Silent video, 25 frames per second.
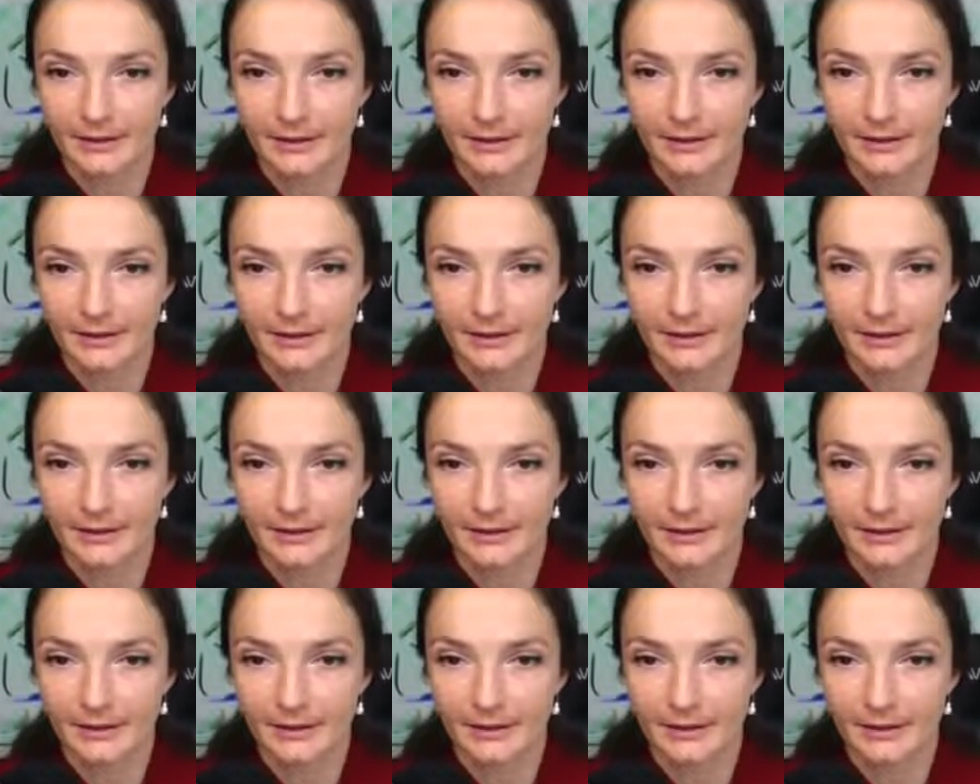uh, to
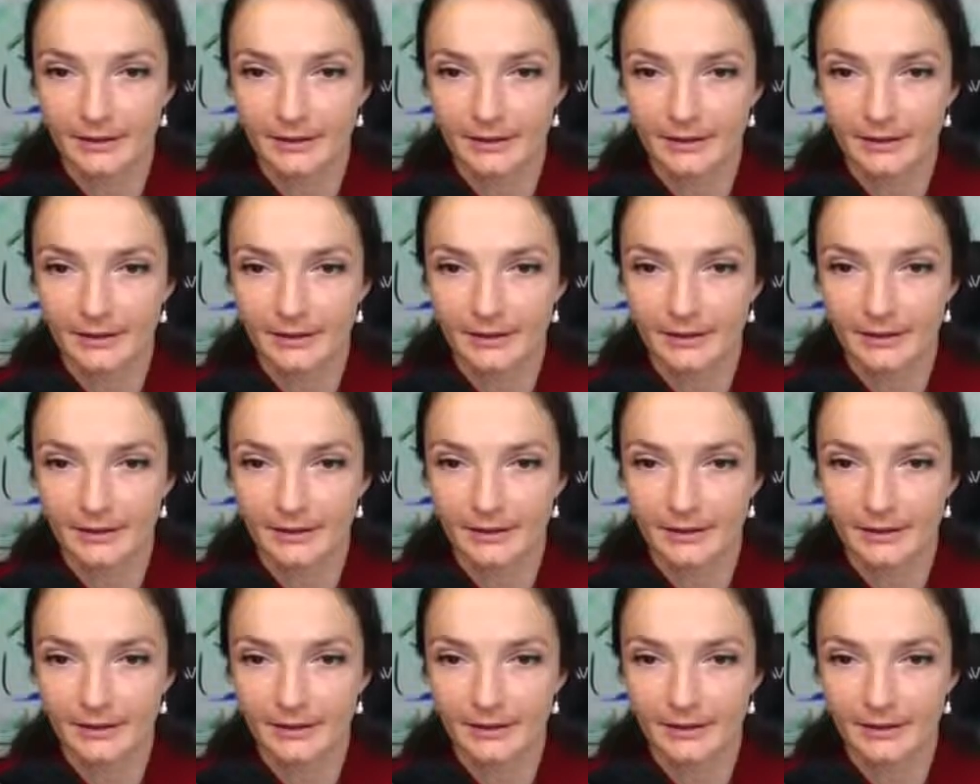collect
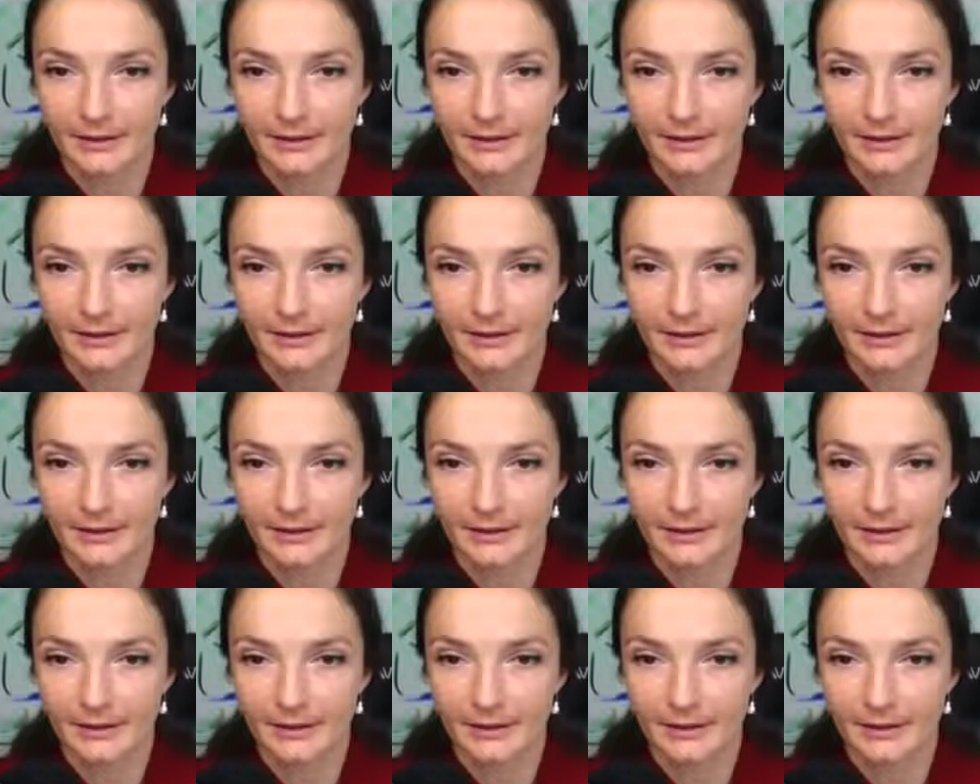um, to
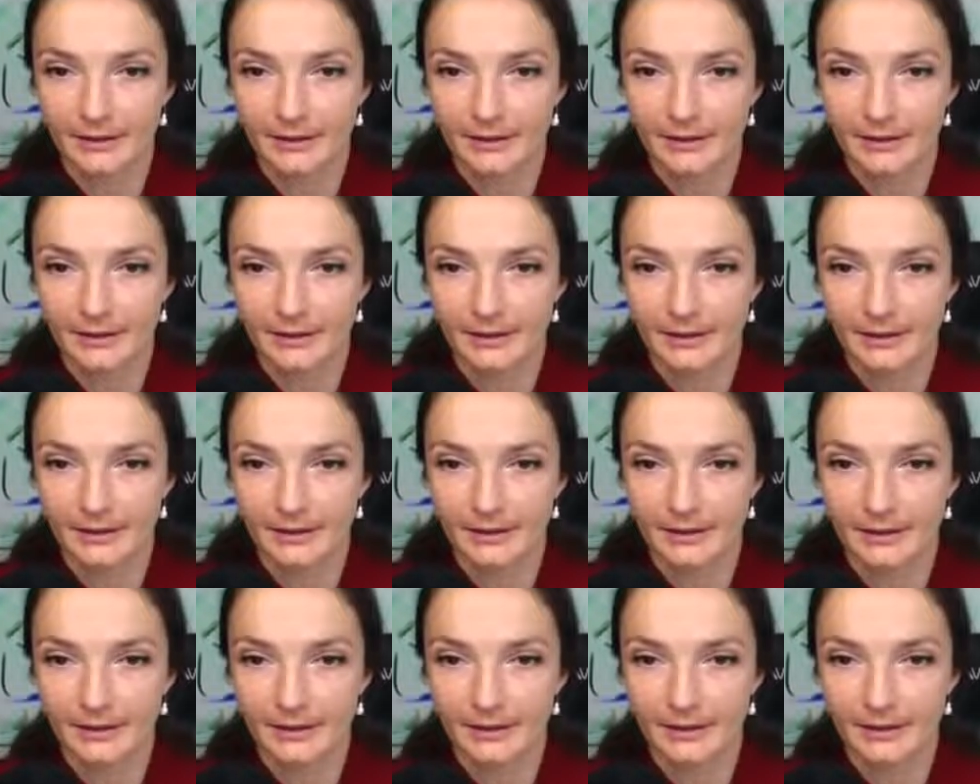collect
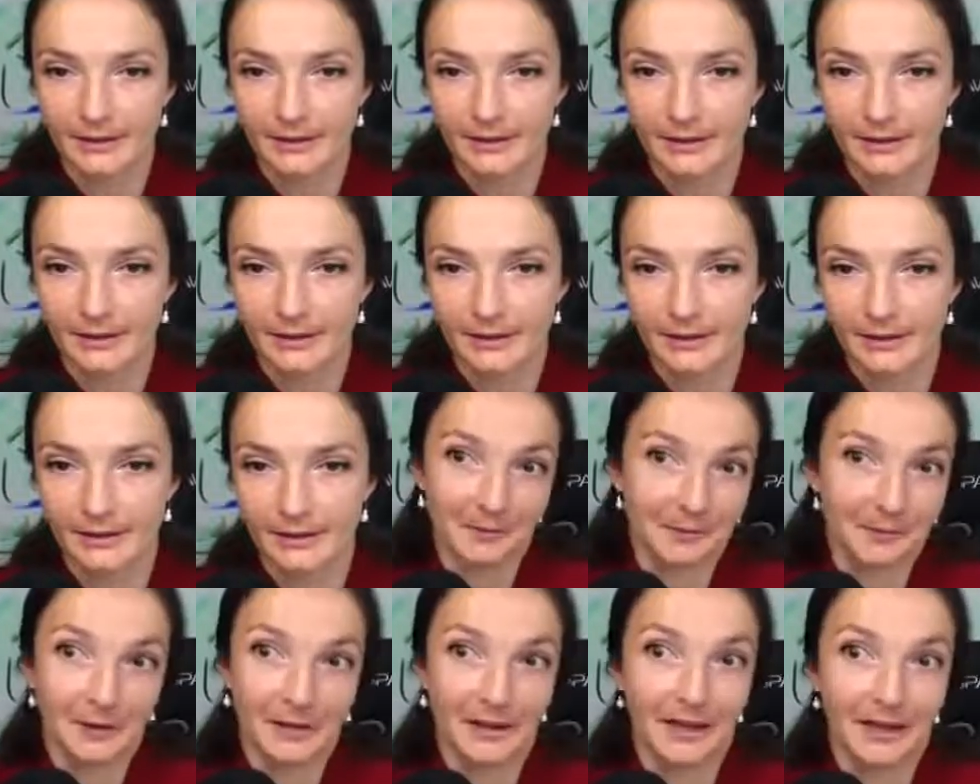samples or
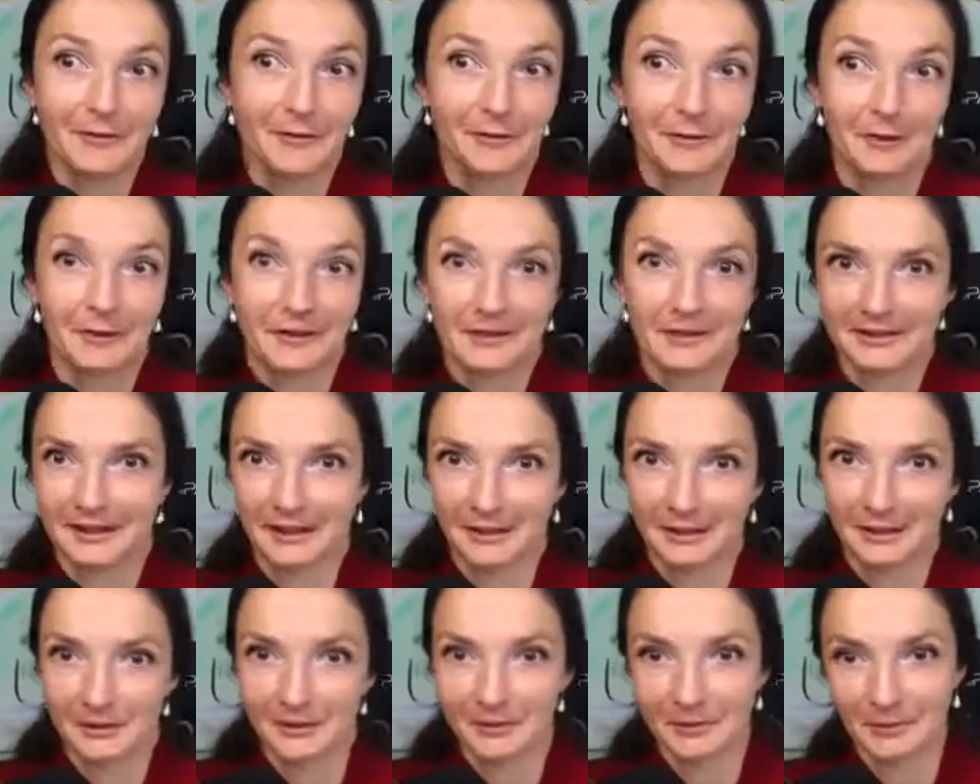whatever
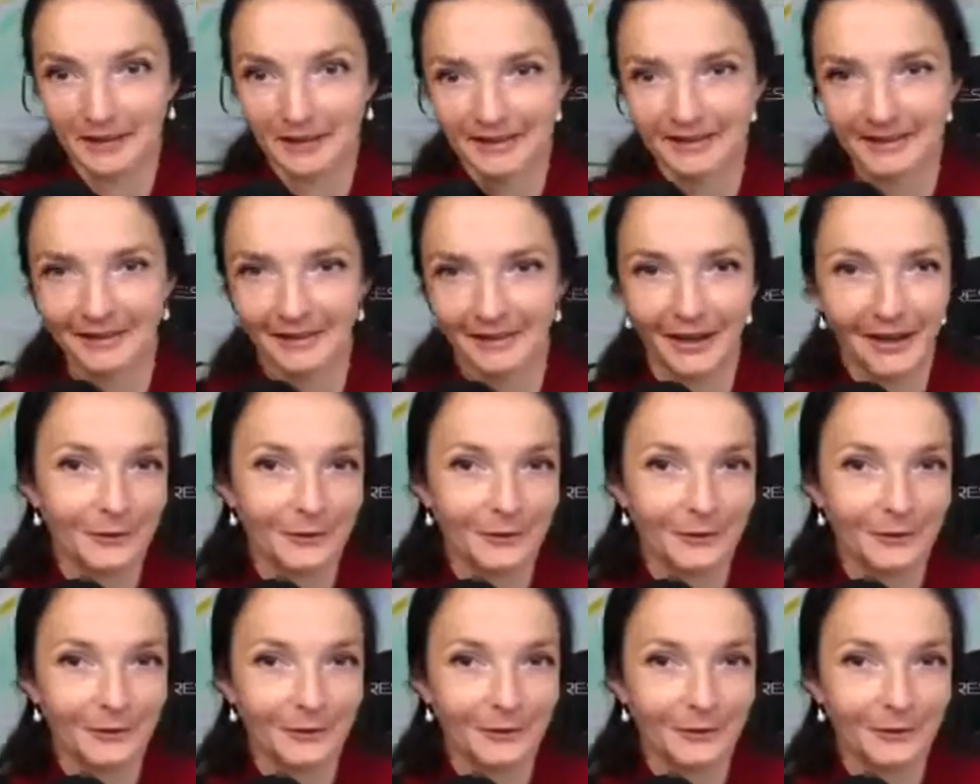they're doing there.